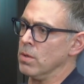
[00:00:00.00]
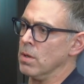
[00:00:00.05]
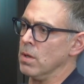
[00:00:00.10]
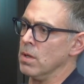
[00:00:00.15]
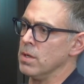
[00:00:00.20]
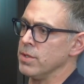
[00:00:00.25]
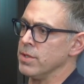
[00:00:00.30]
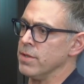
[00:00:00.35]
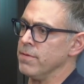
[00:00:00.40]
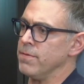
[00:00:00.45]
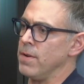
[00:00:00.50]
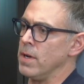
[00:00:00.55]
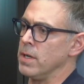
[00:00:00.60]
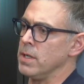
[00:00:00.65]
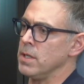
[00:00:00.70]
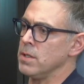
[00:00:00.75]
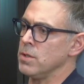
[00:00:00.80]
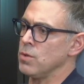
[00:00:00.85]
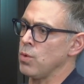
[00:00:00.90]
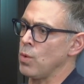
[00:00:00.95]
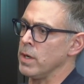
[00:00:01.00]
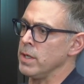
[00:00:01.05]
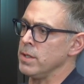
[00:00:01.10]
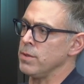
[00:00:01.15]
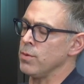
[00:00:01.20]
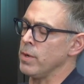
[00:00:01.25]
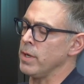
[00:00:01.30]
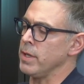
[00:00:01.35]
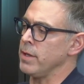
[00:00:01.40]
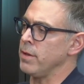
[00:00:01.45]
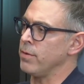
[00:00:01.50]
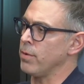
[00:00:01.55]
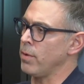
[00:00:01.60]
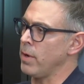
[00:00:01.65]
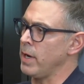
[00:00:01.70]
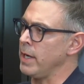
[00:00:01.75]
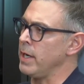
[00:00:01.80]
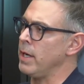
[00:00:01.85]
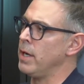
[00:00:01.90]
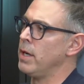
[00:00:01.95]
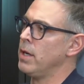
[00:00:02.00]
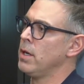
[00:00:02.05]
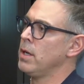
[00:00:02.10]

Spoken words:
closed the fund in 2023.